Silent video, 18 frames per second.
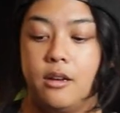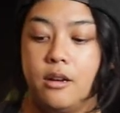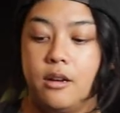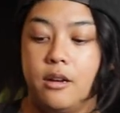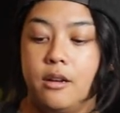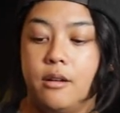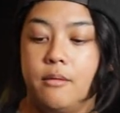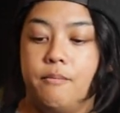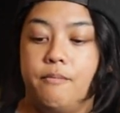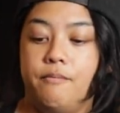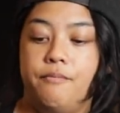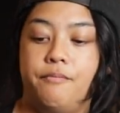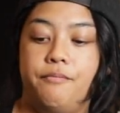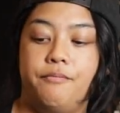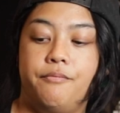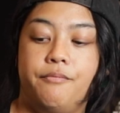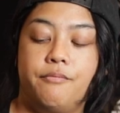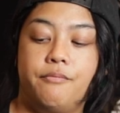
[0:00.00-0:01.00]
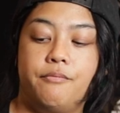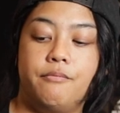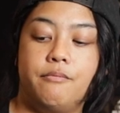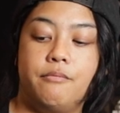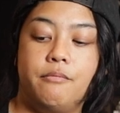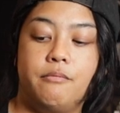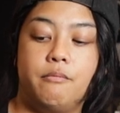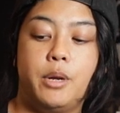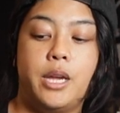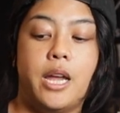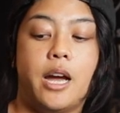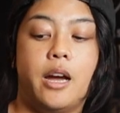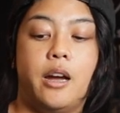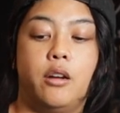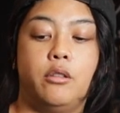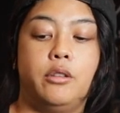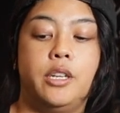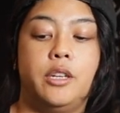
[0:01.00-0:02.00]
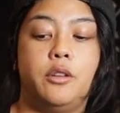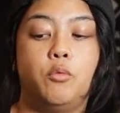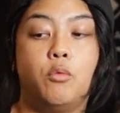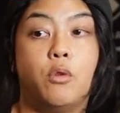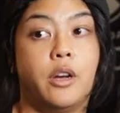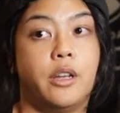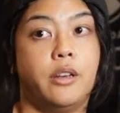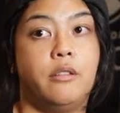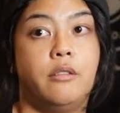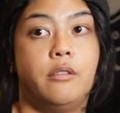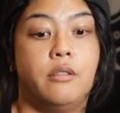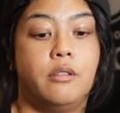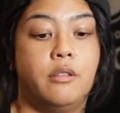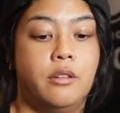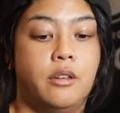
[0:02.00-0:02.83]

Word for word: Um, but yeah, I only did one.